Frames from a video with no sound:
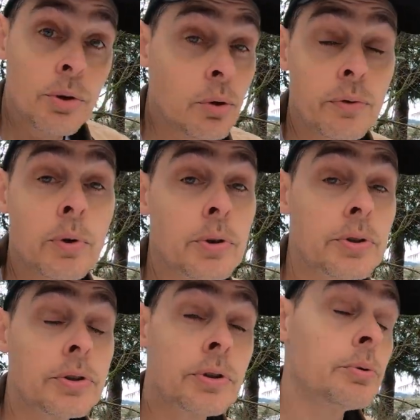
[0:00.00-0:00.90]
You, of course,
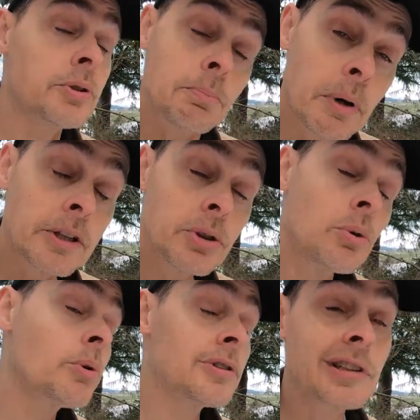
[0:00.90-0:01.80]
can do as much
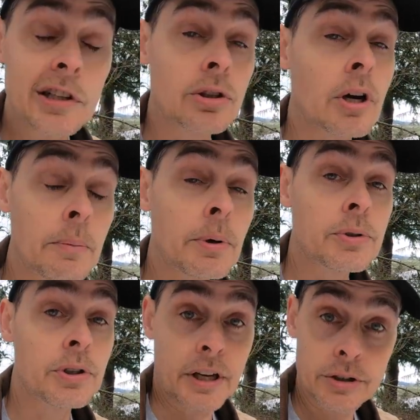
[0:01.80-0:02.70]
or as little
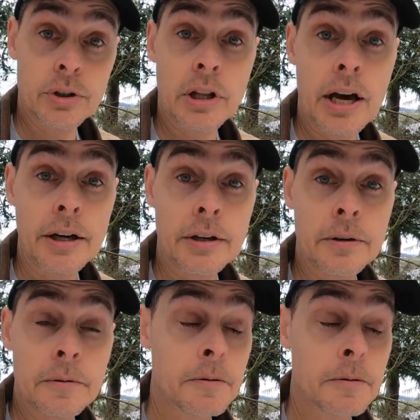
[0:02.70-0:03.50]
composting as you like.